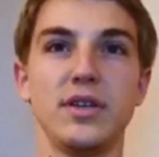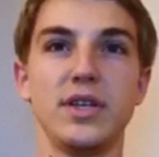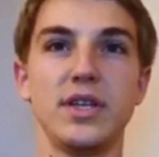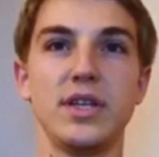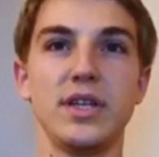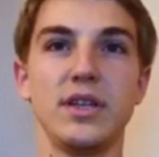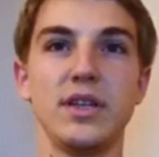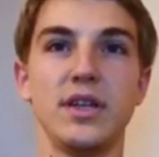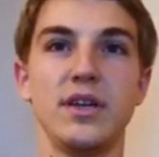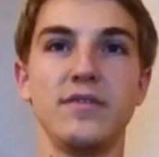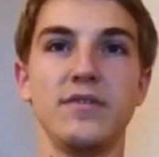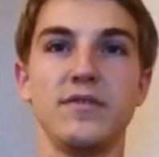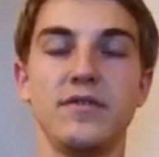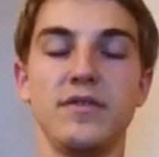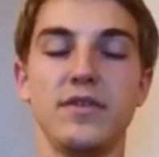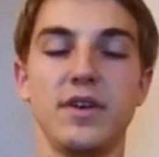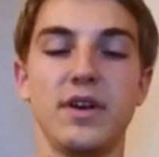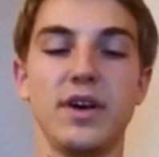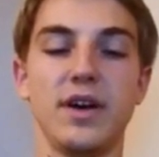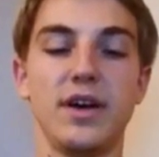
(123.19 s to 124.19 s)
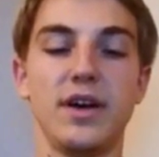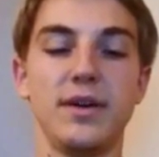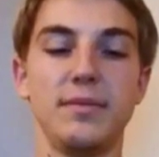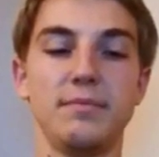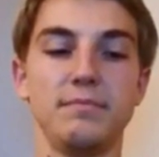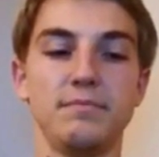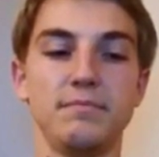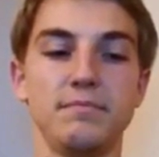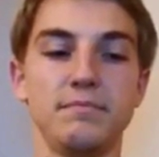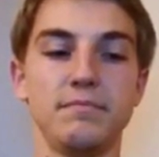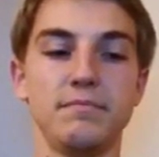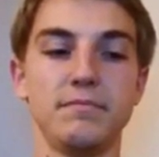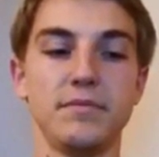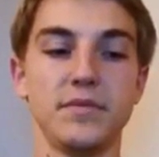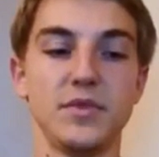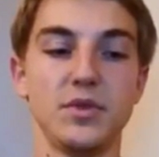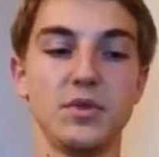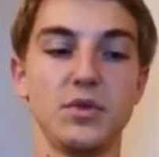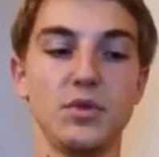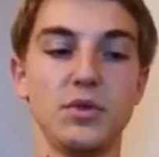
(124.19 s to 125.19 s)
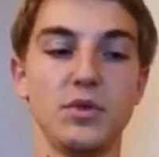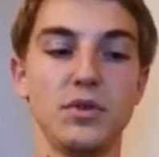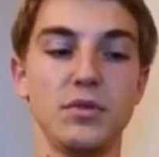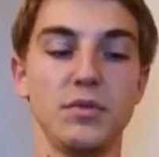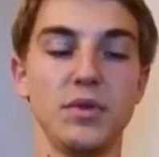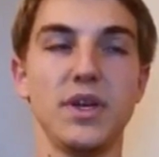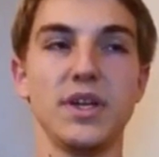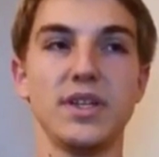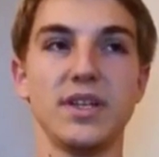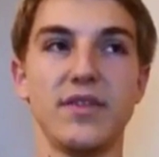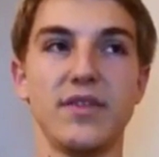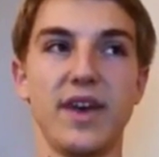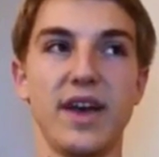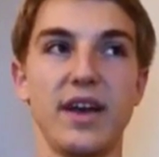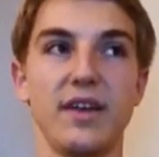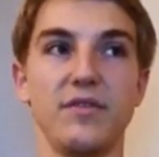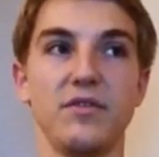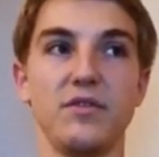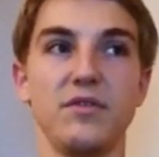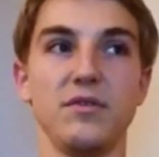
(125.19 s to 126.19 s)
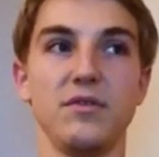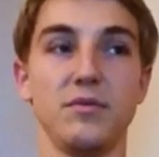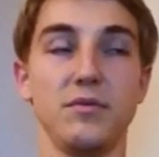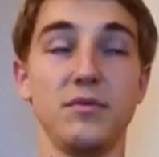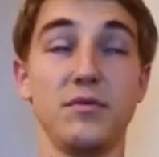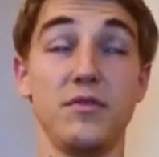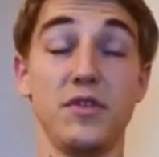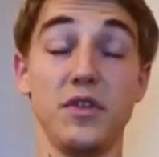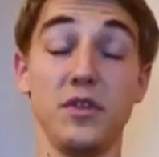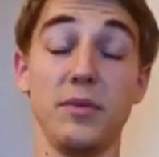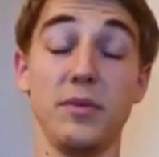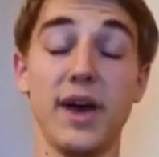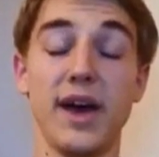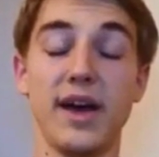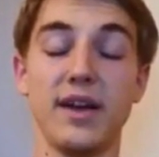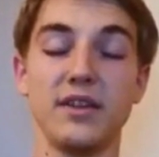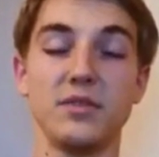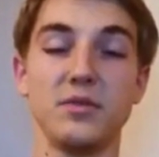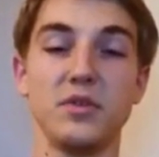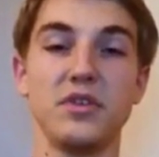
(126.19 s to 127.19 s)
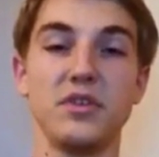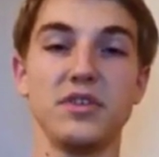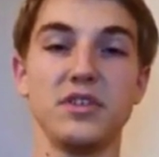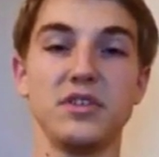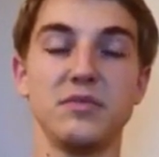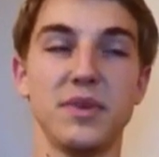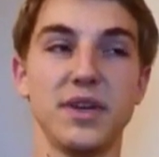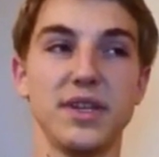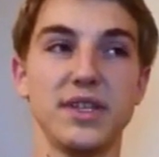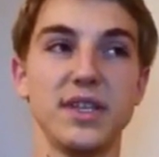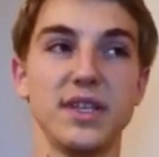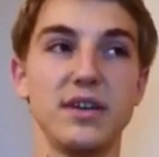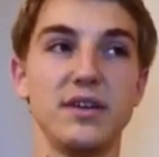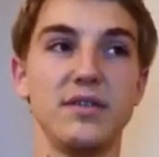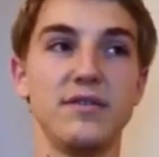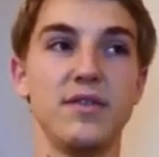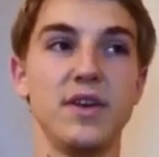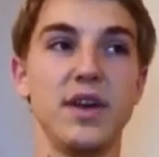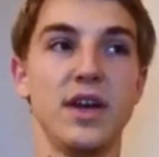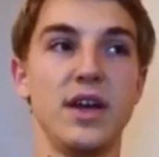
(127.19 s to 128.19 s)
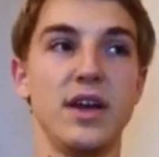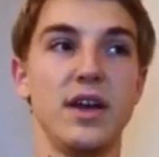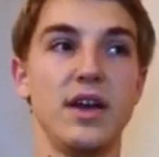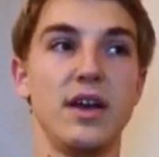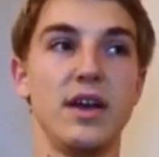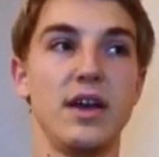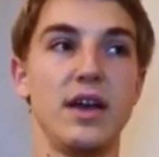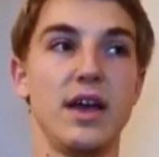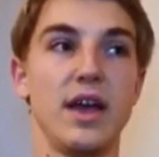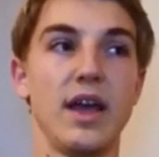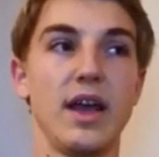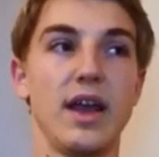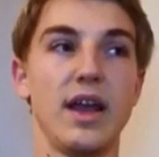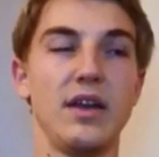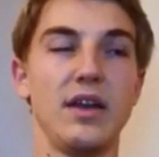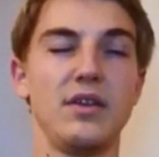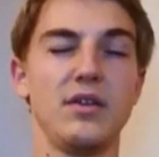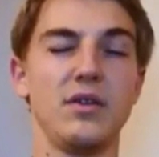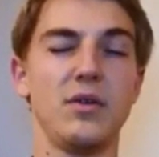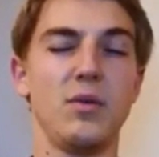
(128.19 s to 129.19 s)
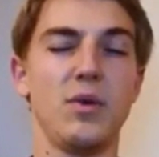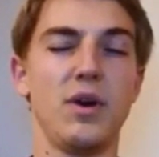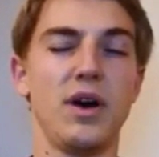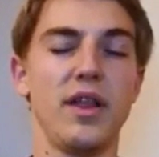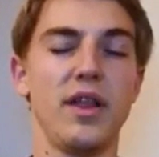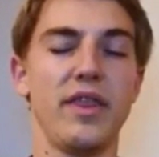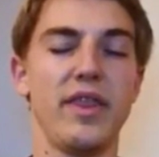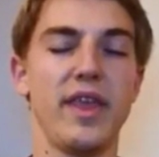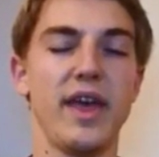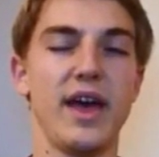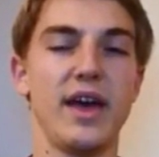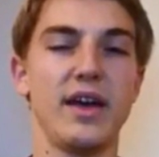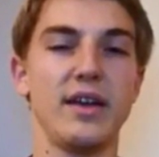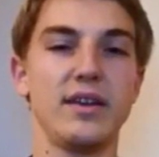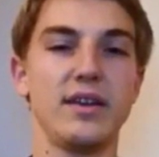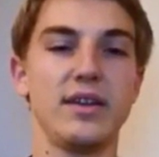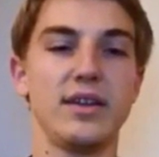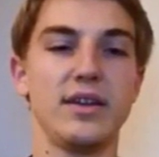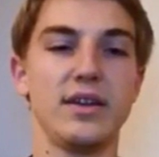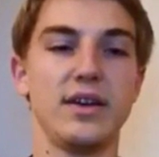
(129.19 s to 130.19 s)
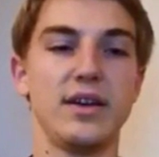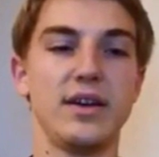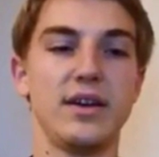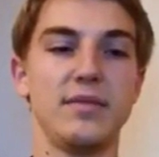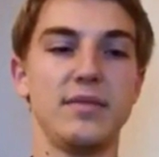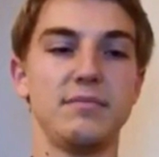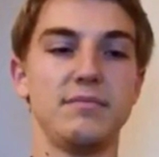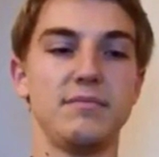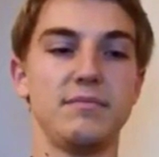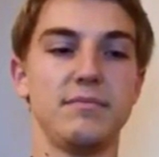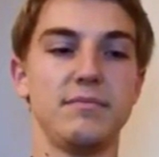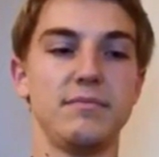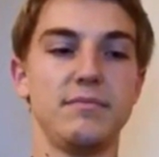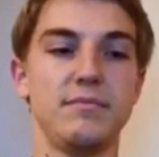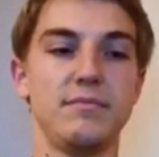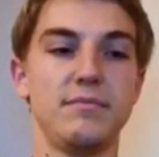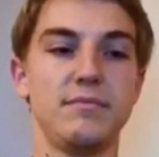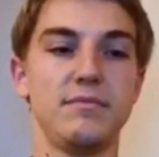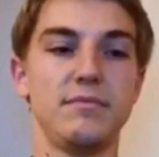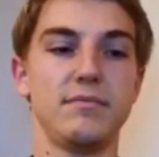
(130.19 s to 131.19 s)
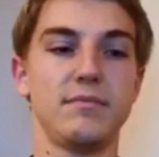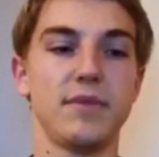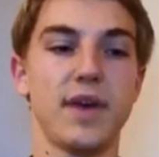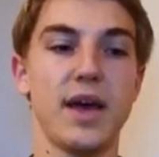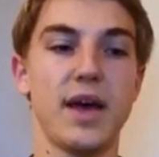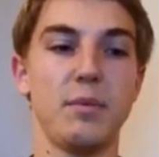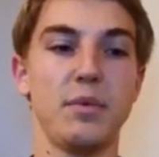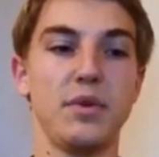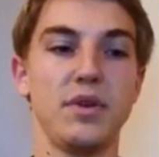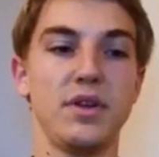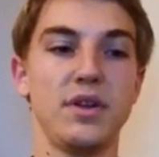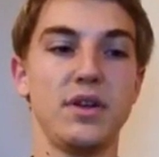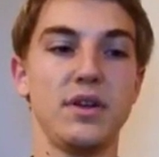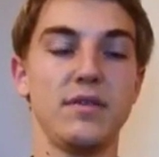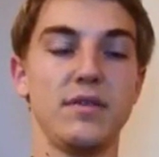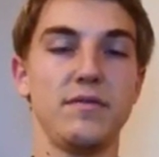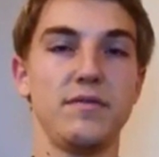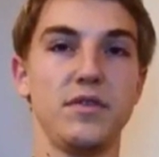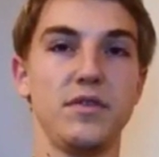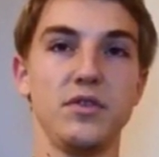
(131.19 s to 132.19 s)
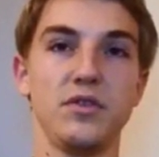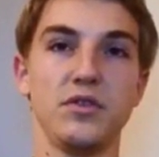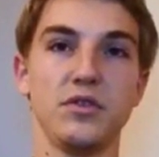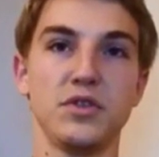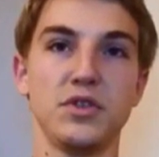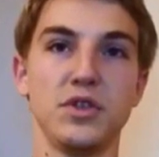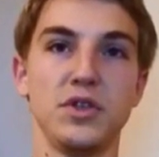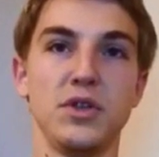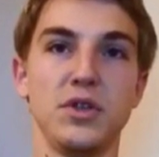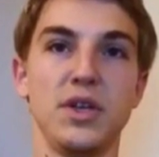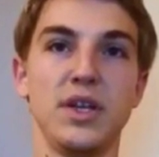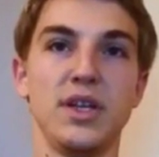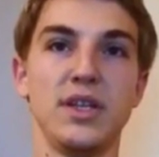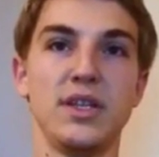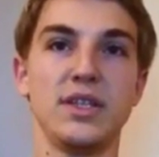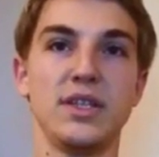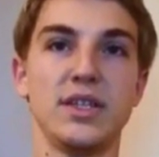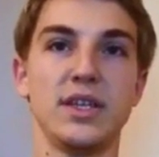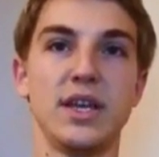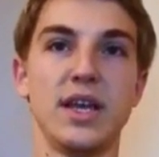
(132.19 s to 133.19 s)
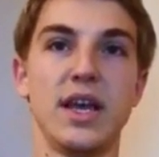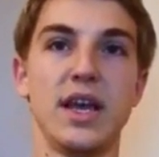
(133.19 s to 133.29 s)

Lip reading: to love school because I've had a few bad experiences myself, and I don't want that to happen to future students.